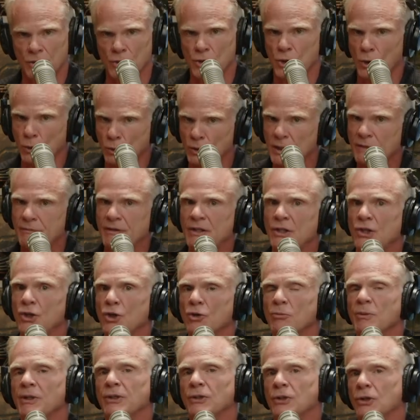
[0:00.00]
No living
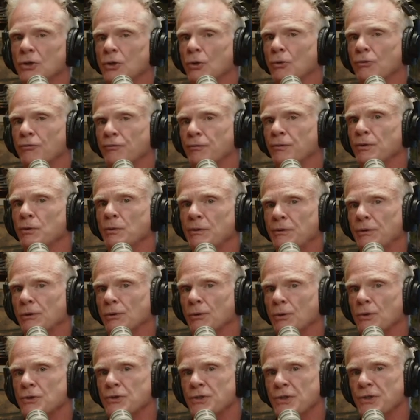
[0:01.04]
human could go through what the
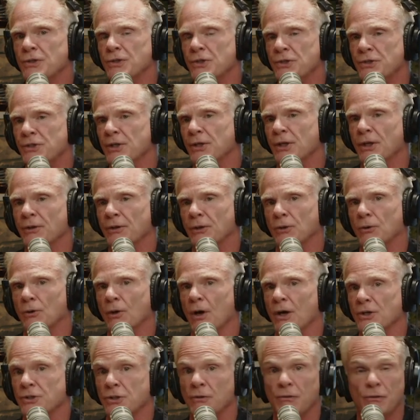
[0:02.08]
Lord Jesus did on the
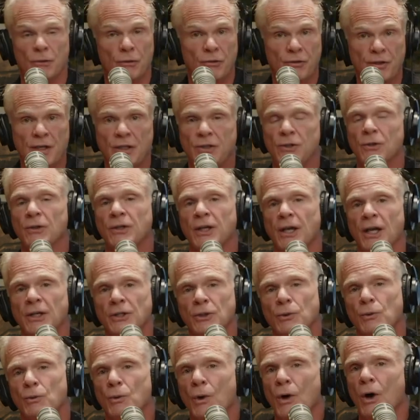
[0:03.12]
cross. If you think you can,
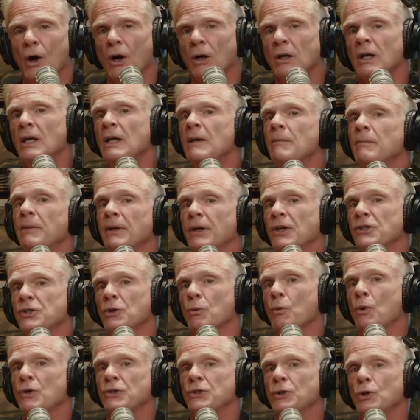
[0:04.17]
you're wrong because
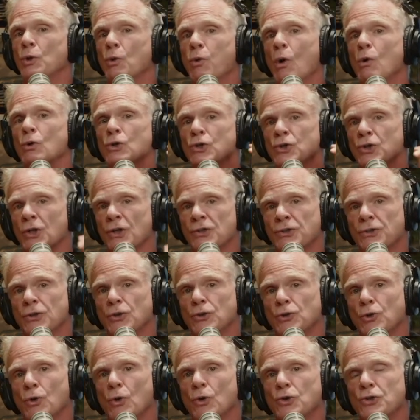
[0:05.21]
it wasn't, quote, just the
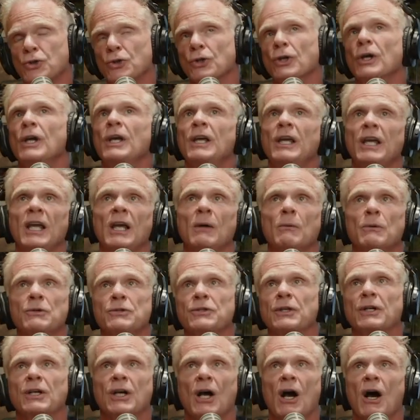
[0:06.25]
torture, it was
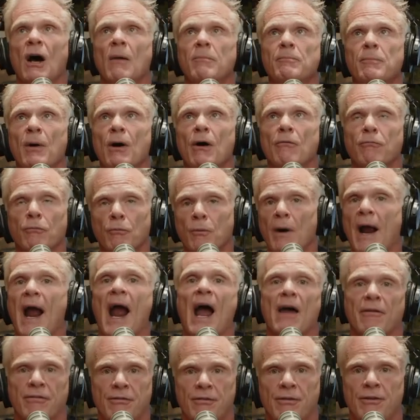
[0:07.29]
the cup of
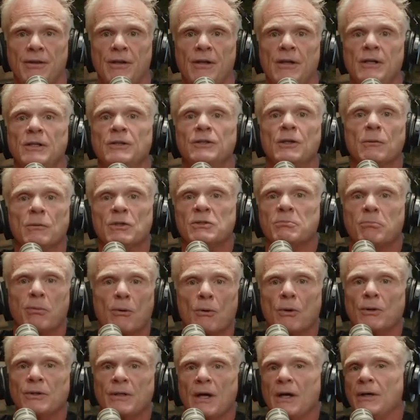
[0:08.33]
wrath that was
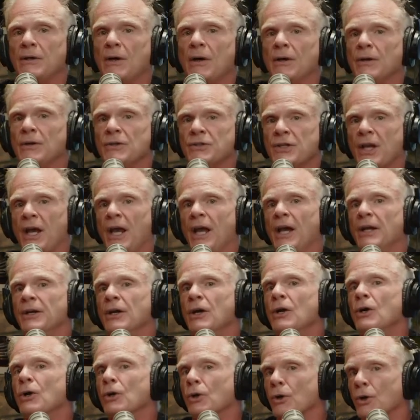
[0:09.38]
poured out on his head,
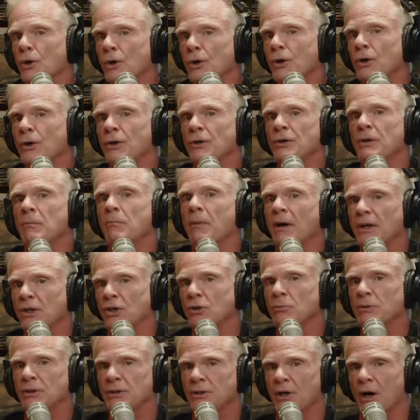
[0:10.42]
earned by
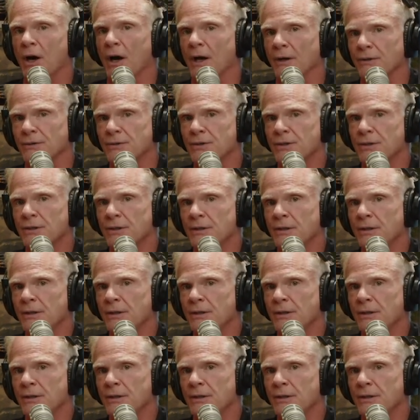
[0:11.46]
humankind.